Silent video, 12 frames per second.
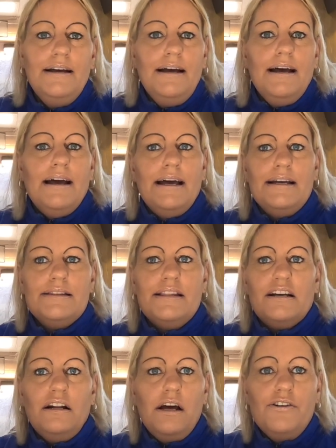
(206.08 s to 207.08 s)
And
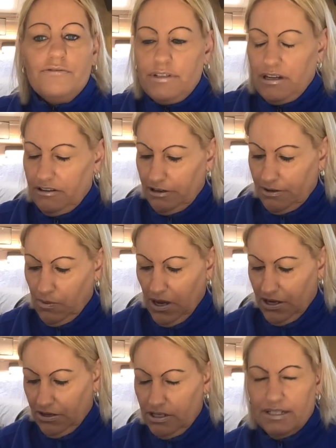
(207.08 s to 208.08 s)
the clothes are
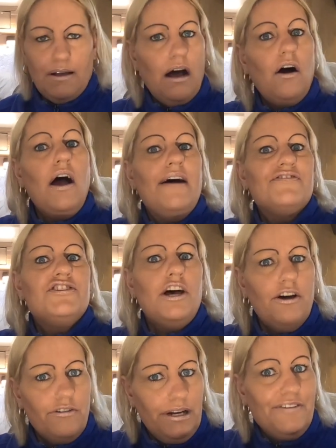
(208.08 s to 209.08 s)
quite good. I have
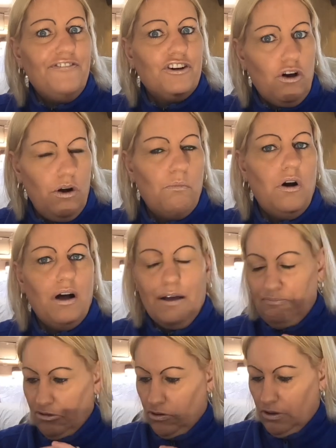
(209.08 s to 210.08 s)
totally forgotten what I
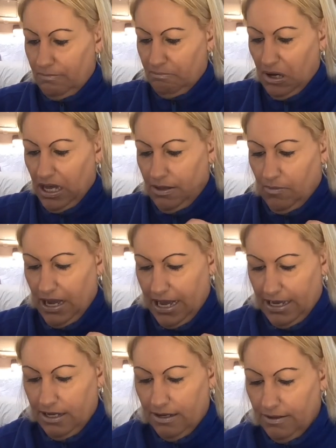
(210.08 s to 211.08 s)
bought them, by the
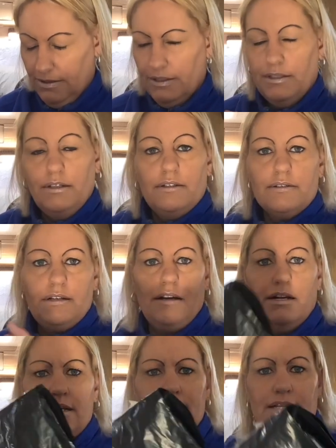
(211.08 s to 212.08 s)
way. So
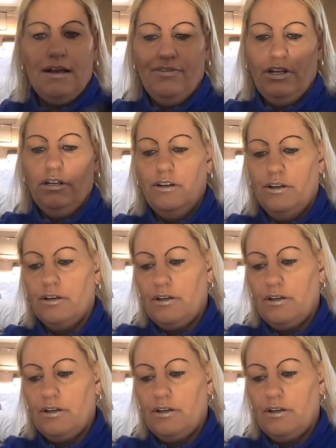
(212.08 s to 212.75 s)
let's have a look.